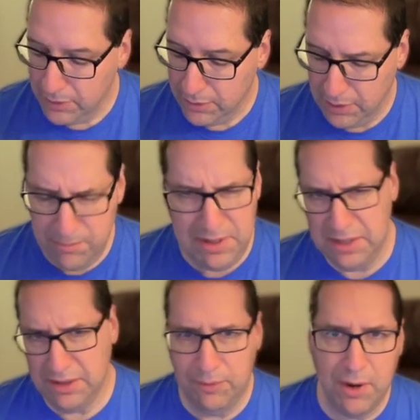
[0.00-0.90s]

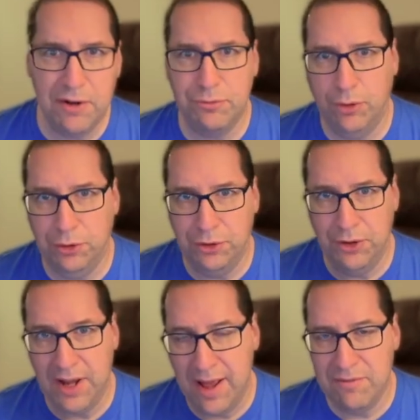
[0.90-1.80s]
immediately write a folder
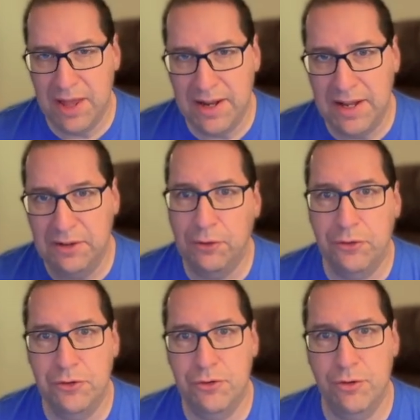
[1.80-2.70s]
and have that handle
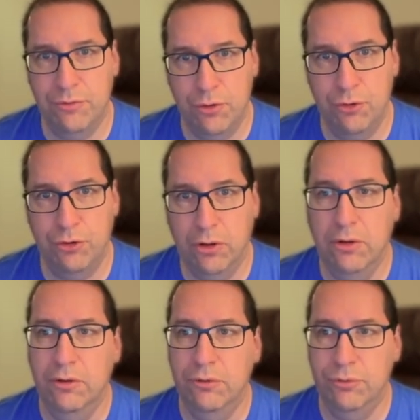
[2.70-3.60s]
the traversal
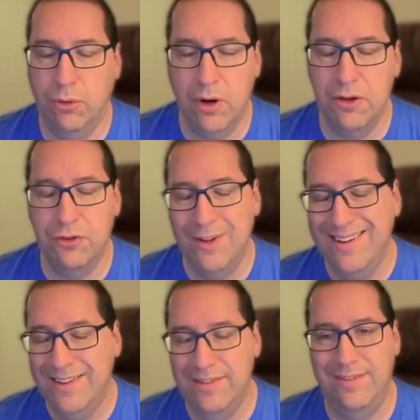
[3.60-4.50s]
for us.
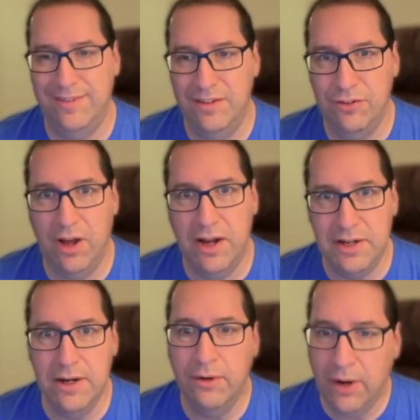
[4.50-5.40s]
Since I
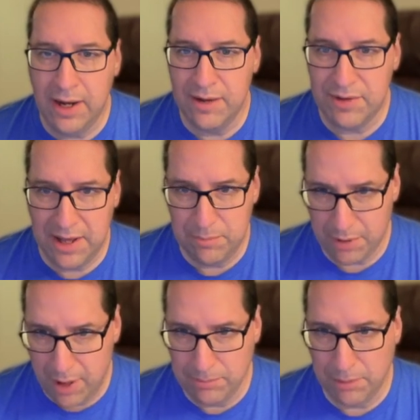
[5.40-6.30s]
know I have had
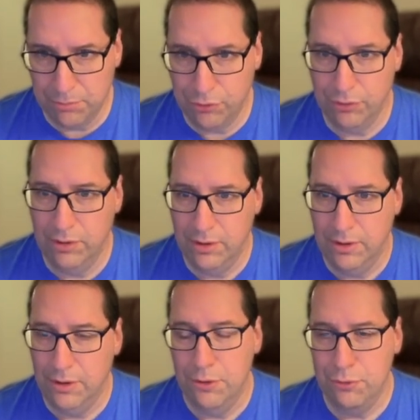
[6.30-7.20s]
problems
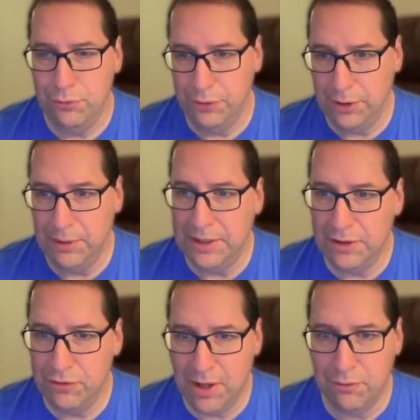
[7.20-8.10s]
figuring
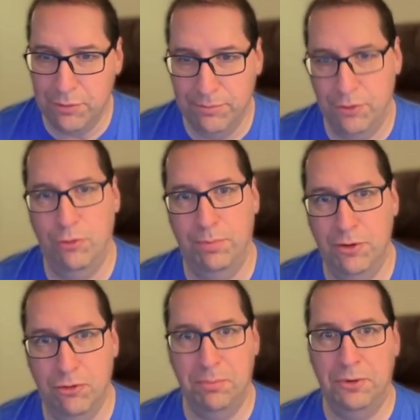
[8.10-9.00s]
this out from first
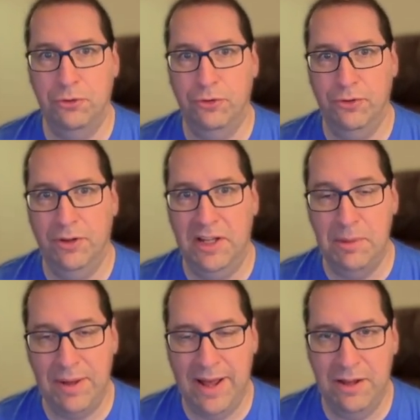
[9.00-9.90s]
principles in the
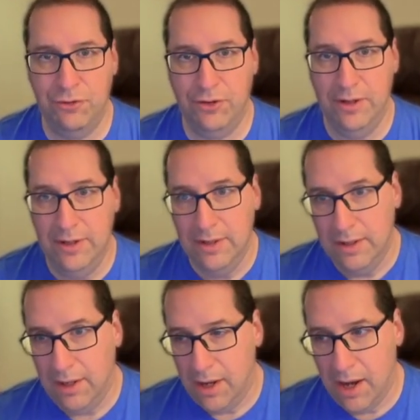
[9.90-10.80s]
past,
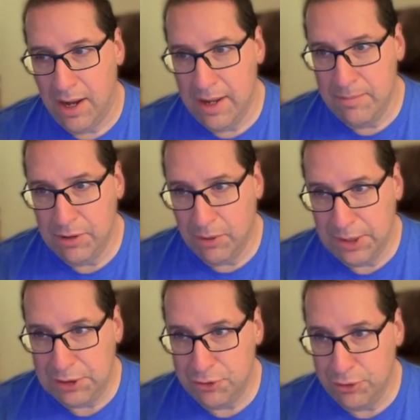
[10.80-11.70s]
I'm
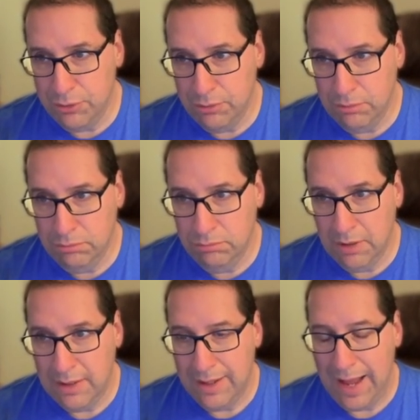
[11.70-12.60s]
going to
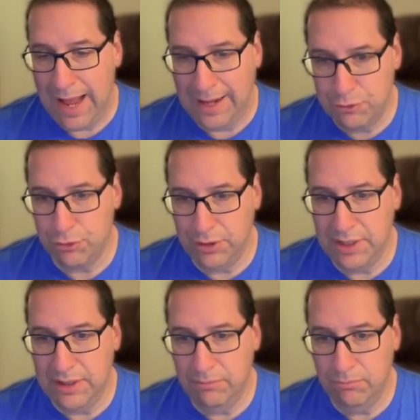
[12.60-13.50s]

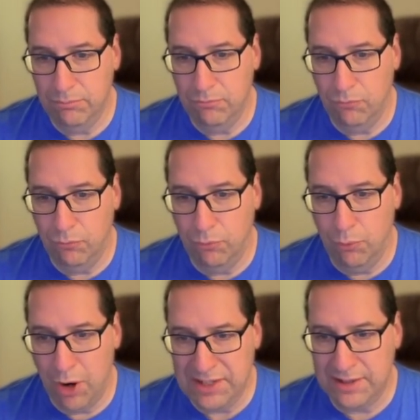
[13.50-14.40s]
actually
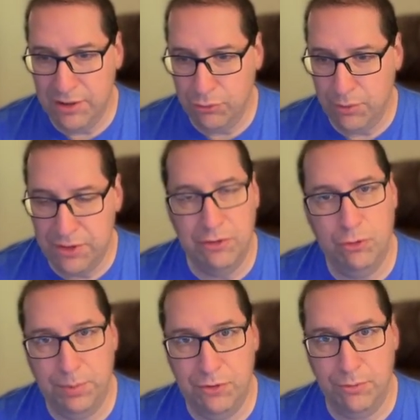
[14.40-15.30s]
write this with
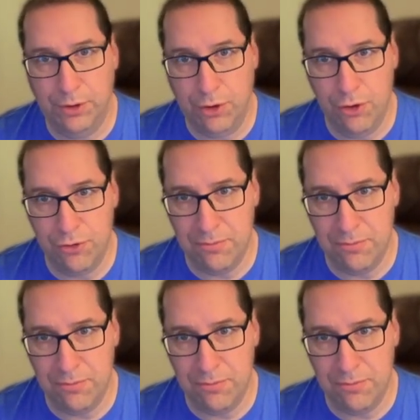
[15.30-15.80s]
explicit recursion.